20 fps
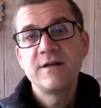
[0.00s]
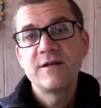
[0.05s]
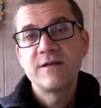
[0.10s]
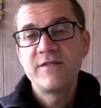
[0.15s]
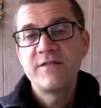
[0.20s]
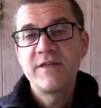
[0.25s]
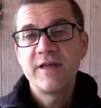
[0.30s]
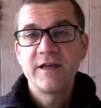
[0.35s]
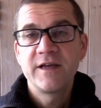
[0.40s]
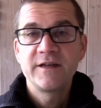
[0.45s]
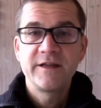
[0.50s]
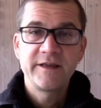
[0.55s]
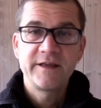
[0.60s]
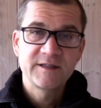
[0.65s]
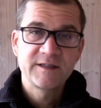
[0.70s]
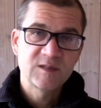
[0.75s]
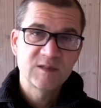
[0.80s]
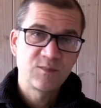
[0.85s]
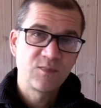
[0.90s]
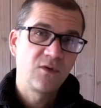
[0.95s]
then
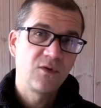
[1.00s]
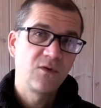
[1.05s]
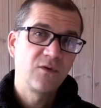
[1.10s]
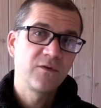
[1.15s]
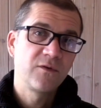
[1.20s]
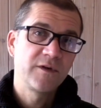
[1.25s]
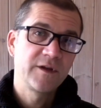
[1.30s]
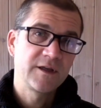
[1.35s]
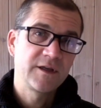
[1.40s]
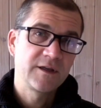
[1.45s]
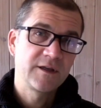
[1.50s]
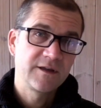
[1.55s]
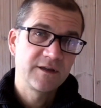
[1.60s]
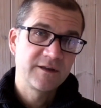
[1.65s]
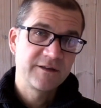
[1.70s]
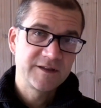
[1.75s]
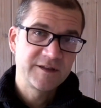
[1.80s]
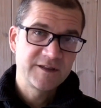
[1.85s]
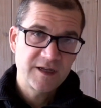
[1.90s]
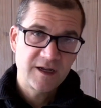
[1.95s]
exploring
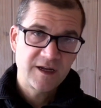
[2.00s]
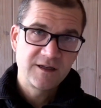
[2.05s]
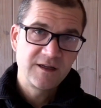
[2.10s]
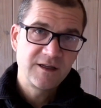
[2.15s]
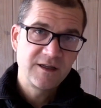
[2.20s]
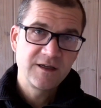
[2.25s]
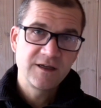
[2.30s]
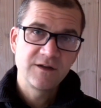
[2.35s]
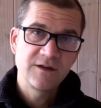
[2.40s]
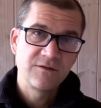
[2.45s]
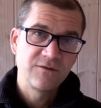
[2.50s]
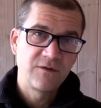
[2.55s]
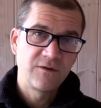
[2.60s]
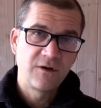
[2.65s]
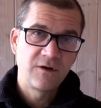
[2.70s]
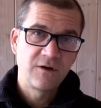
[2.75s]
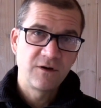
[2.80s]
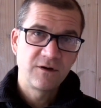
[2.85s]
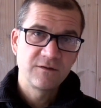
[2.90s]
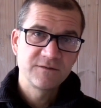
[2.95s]
the technique
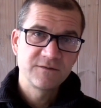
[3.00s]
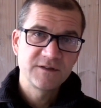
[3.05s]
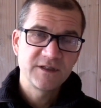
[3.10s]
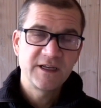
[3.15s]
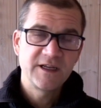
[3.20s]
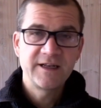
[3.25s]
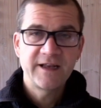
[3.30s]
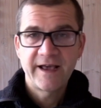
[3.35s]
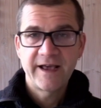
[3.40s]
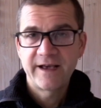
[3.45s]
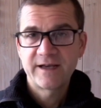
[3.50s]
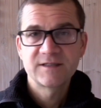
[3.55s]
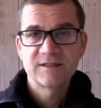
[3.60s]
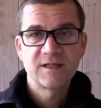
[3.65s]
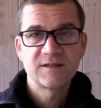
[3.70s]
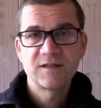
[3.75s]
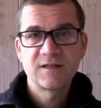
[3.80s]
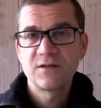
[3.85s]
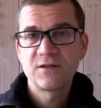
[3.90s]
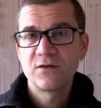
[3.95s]
involved in
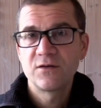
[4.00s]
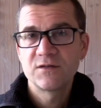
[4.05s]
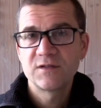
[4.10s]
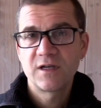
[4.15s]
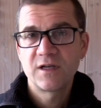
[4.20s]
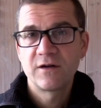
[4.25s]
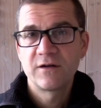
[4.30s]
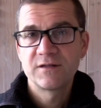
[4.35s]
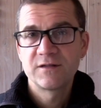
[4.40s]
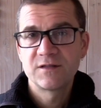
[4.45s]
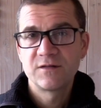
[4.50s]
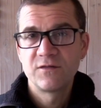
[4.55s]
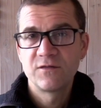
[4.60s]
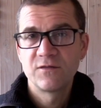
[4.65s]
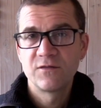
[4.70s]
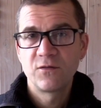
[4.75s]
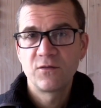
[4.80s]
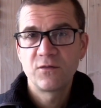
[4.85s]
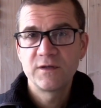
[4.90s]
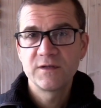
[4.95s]
accessing those areas of your
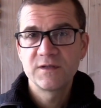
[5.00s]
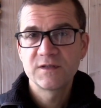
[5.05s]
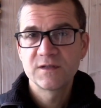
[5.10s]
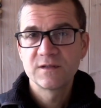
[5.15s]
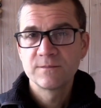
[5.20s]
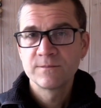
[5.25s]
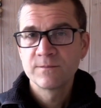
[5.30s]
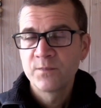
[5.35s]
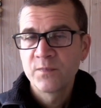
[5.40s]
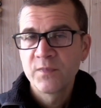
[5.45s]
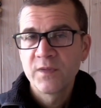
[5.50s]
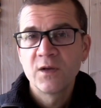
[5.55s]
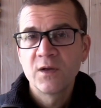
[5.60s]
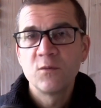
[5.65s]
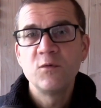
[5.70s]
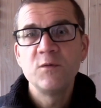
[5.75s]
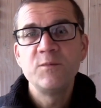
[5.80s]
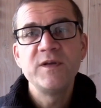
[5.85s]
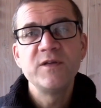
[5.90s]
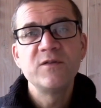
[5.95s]
voice
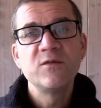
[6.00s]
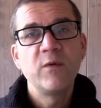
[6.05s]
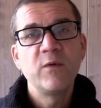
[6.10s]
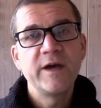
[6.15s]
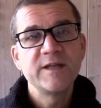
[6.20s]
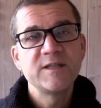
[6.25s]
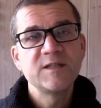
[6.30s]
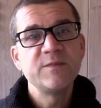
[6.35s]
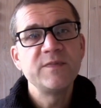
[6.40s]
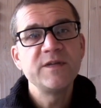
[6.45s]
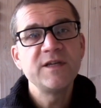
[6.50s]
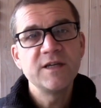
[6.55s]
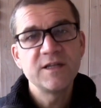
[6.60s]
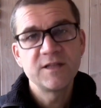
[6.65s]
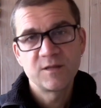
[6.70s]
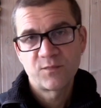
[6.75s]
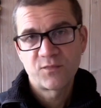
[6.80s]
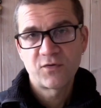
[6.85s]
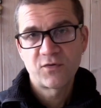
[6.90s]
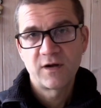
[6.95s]
would be the way to
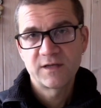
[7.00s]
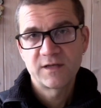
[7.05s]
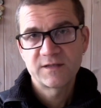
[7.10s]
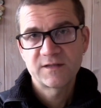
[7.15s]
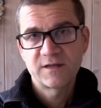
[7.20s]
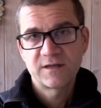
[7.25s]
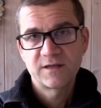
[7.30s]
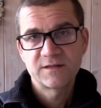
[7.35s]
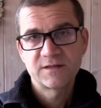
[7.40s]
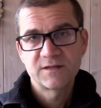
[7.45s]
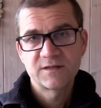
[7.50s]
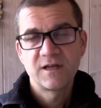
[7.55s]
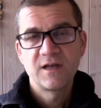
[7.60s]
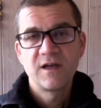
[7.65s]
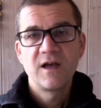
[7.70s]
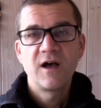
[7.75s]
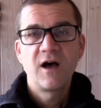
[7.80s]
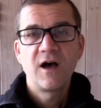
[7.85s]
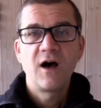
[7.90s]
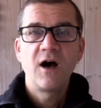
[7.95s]
begin the process
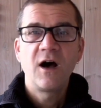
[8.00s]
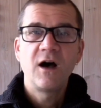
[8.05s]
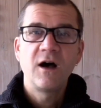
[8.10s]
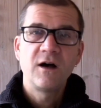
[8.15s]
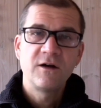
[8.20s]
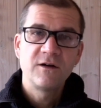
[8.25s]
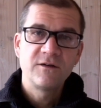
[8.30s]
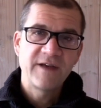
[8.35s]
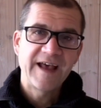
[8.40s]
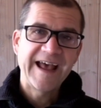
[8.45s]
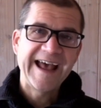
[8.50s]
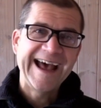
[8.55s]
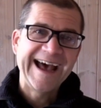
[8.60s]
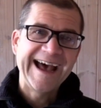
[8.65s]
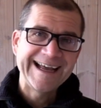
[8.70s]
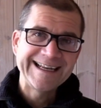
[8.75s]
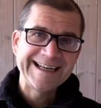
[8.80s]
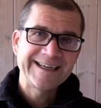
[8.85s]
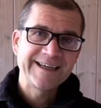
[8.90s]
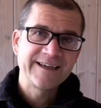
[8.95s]
of
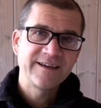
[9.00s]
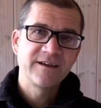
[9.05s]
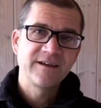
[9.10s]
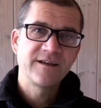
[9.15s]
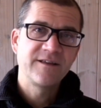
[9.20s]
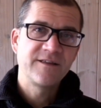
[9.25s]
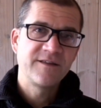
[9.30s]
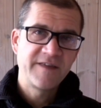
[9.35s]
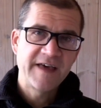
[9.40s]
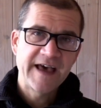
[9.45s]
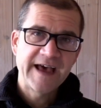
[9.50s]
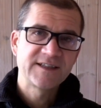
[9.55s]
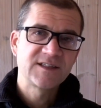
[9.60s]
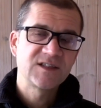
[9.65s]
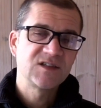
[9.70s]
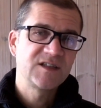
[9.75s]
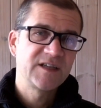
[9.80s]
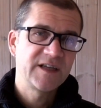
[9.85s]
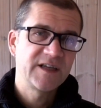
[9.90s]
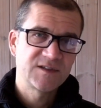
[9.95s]
adding that
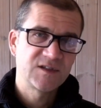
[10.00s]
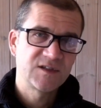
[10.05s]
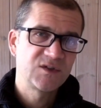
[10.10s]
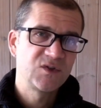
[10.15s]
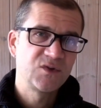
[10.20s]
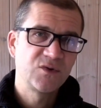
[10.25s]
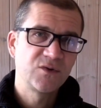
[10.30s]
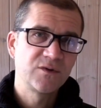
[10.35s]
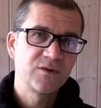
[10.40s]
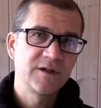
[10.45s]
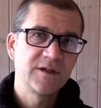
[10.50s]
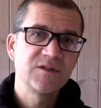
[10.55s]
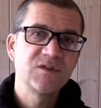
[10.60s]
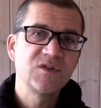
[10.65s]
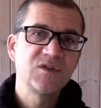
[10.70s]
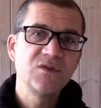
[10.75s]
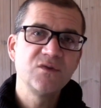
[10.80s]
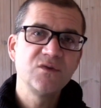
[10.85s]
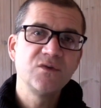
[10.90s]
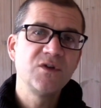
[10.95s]
tessitura
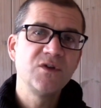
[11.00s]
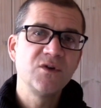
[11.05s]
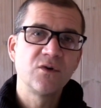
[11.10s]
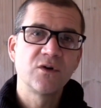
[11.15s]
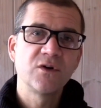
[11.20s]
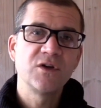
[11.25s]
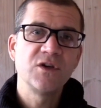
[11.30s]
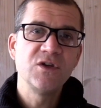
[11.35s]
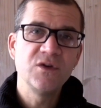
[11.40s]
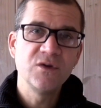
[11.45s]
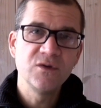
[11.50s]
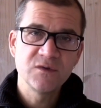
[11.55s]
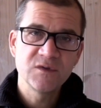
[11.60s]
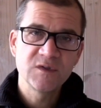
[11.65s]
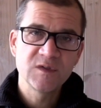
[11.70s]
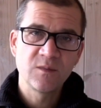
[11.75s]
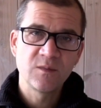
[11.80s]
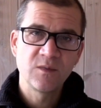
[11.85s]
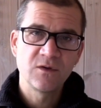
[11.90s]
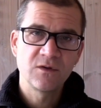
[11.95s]
to your
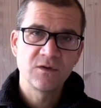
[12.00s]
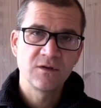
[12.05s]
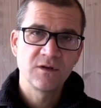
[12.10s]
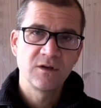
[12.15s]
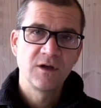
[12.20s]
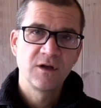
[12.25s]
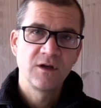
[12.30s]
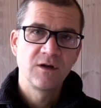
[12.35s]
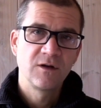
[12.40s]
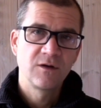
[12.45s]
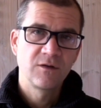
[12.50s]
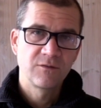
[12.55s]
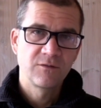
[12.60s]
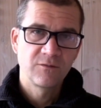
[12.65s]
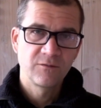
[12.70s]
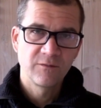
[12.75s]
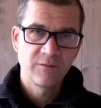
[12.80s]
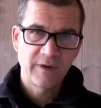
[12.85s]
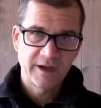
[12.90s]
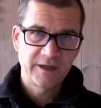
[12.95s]
usable
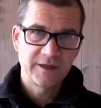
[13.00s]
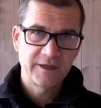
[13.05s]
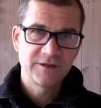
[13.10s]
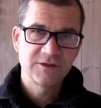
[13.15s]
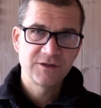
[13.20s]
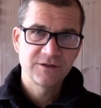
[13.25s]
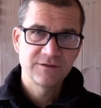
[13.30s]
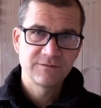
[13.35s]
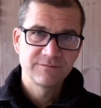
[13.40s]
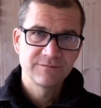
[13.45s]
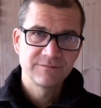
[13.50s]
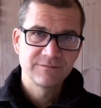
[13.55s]
range.